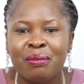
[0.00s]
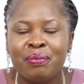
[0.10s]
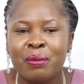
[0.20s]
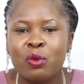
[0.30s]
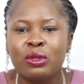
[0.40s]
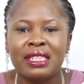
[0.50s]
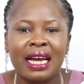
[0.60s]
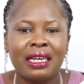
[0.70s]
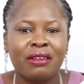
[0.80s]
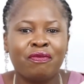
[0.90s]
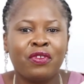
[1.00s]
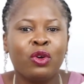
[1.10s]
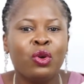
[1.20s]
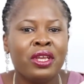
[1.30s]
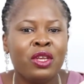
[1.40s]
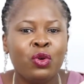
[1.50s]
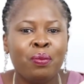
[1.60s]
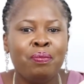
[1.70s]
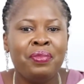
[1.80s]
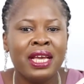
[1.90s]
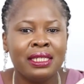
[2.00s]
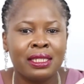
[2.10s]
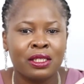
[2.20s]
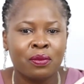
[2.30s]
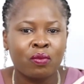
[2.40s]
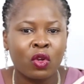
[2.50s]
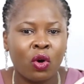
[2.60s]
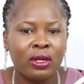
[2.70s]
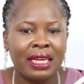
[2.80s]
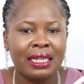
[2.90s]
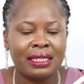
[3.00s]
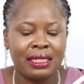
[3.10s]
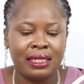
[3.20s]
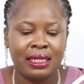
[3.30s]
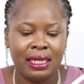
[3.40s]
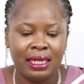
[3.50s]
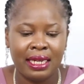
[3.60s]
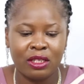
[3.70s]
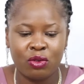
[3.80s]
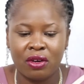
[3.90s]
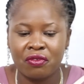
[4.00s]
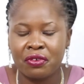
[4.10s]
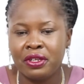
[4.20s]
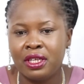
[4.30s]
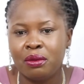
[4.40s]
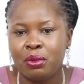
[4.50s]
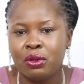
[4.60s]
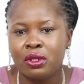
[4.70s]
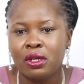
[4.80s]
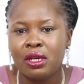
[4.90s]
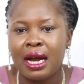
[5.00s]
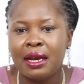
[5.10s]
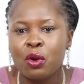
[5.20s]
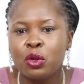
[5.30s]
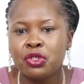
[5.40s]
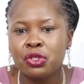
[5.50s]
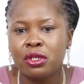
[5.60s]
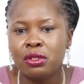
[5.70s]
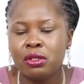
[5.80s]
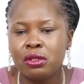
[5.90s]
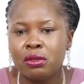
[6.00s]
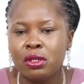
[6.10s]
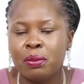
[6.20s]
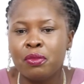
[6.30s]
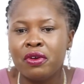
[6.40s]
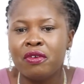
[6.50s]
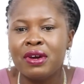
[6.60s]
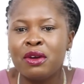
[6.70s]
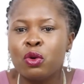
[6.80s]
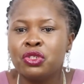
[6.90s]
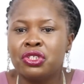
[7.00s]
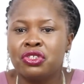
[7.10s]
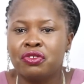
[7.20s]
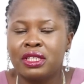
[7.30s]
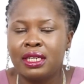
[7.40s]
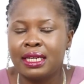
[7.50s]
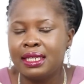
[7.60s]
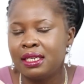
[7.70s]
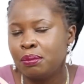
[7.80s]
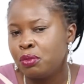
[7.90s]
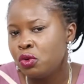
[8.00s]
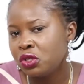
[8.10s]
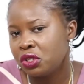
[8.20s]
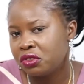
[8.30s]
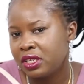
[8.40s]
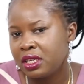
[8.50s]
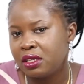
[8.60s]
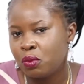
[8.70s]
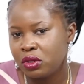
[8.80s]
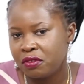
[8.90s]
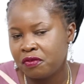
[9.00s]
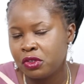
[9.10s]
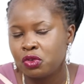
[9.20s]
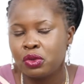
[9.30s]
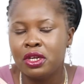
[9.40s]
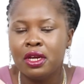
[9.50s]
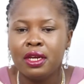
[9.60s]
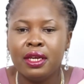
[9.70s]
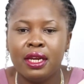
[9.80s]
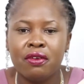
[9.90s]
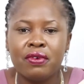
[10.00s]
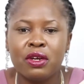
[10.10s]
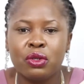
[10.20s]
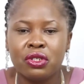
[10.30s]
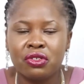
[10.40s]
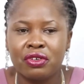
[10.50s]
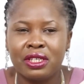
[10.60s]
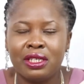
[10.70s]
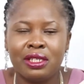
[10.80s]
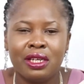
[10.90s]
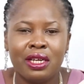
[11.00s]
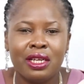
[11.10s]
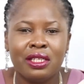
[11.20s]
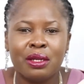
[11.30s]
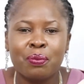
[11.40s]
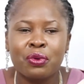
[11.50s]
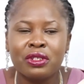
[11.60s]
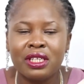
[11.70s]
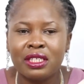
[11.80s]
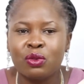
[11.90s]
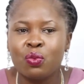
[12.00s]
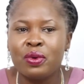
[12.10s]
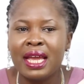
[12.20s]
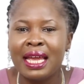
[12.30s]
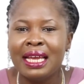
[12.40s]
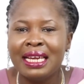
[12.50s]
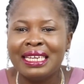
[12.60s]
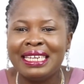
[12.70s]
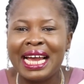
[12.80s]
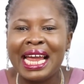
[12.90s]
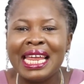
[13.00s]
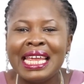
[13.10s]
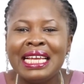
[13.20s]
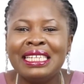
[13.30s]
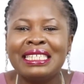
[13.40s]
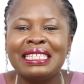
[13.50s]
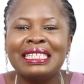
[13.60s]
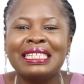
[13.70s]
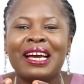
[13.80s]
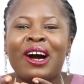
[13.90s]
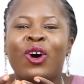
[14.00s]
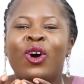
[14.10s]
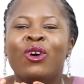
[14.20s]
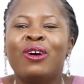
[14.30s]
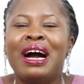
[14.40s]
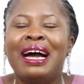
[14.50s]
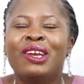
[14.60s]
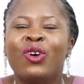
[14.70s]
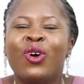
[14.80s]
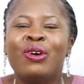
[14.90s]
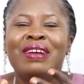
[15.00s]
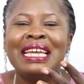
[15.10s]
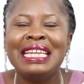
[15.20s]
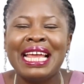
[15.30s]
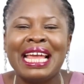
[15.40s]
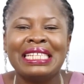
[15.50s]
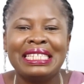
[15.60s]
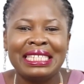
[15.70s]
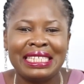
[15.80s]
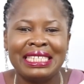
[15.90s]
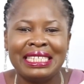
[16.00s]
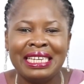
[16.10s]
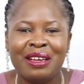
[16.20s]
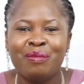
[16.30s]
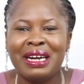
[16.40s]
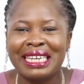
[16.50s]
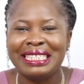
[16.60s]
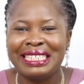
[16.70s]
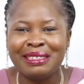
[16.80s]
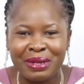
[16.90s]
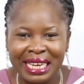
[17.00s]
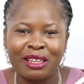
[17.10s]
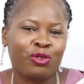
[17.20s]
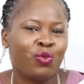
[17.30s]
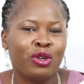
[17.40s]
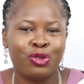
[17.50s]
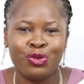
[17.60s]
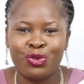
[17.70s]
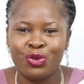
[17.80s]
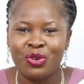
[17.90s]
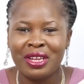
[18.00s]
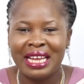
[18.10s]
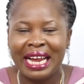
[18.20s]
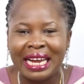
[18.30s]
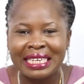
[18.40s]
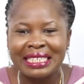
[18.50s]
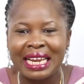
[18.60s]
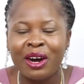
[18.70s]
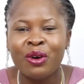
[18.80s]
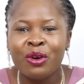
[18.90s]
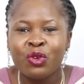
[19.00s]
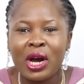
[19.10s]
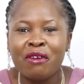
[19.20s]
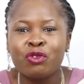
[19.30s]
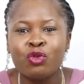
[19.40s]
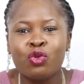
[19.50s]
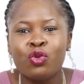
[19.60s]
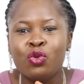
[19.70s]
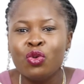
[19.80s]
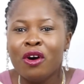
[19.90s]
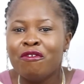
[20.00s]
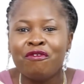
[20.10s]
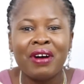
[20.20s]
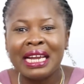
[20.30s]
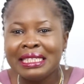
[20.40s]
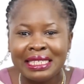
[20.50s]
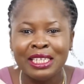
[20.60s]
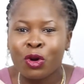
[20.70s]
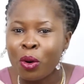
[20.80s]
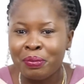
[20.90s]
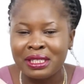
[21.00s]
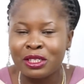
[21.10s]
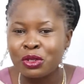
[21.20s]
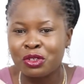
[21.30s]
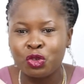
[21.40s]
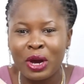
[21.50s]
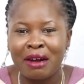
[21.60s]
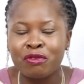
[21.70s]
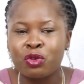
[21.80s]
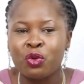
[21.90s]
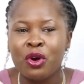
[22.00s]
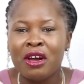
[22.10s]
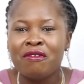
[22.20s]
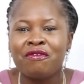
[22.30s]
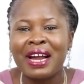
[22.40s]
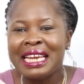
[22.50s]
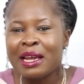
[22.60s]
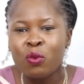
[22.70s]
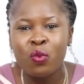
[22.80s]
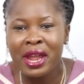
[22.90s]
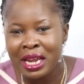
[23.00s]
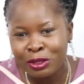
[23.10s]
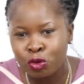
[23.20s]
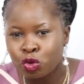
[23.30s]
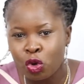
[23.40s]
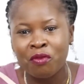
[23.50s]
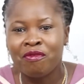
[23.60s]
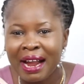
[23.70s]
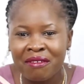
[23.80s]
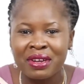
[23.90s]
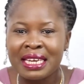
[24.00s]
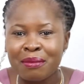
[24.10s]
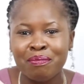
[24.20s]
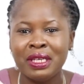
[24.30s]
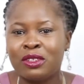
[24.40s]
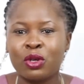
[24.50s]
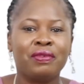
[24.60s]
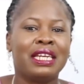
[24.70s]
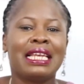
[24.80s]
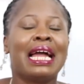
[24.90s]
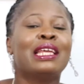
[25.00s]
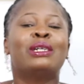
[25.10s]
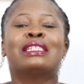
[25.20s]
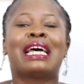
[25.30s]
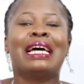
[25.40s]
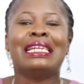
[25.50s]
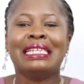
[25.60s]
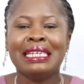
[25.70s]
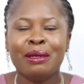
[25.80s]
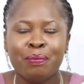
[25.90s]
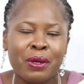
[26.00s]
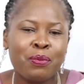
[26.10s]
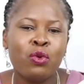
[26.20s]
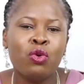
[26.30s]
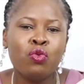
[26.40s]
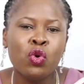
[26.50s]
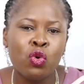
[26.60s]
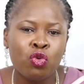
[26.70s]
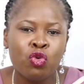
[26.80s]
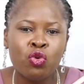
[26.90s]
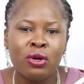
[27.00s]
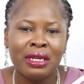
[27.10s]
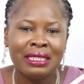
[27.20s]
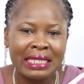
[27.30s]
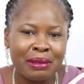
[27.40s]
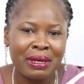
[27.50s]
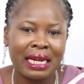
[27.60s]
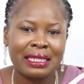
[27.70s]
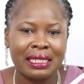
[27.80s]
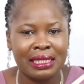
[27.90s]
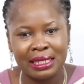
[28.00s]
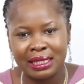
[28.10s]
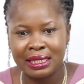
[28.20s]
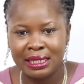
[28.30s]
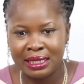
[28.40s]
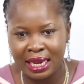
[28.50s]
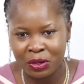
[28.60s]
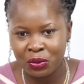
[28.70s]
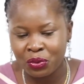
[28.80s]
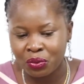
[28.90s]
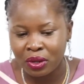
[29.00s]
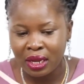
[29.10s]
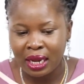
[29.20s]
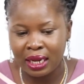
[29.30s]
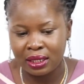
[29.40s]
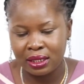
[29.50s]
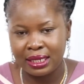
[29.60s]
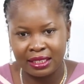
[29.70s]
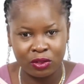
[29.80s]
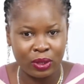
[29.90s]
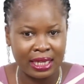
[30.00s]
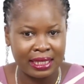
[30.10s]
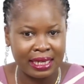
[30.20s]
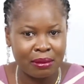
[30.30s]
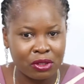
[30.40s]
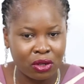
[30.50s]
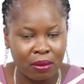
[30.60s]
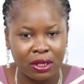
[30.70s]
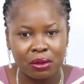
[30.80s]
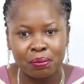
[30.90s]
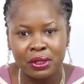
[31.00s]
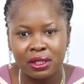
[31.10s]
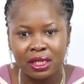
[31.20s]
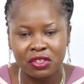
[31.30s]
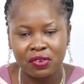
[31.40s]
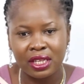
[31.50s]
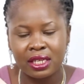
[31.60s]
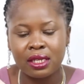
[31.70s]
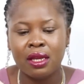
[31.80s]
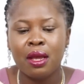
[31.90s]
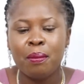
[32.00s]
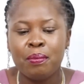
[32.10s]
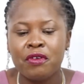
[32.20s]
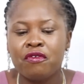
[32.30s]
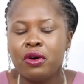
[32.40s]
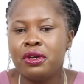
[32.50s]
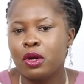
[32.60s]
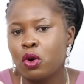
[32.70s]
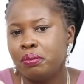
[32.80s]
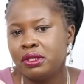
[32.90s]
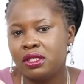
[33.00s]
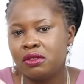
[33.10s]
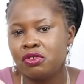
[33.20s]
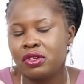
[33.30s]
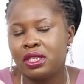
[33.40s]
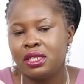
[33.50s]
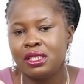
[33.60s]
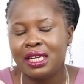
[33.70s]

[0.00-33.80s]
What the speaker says: People will start following you based on that thing that you have created. But a red ocean strategy, I said the blue ocean strategy was the first one. Then the red ocean strategy is a process where there is an already existing market similar to what you do. And now you have to fight the competitors. You have to find a way to survive in the midst of the lions and people who do similar things that you do. And that is why I said, talk about the business strategy before the competitive strategy.